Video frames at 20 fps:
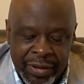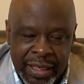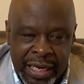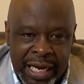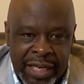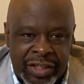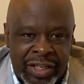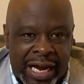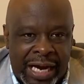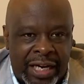
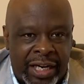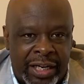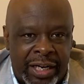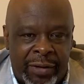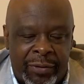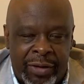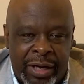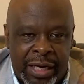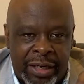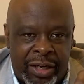It's not going
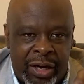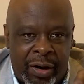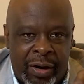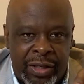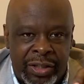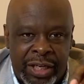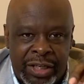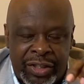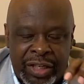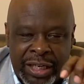to
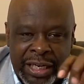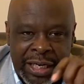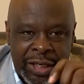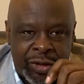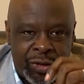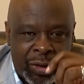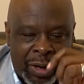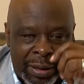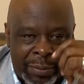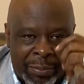encourage us to get into a